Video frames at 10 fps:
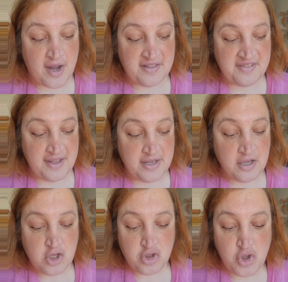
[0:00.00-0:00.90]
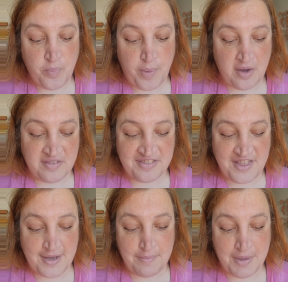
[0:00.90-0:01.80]
exceed 2 parts
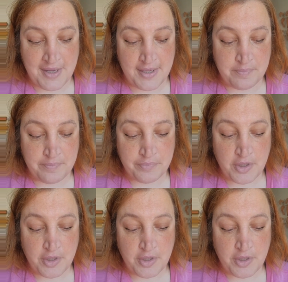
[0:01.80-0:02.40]
thinning medium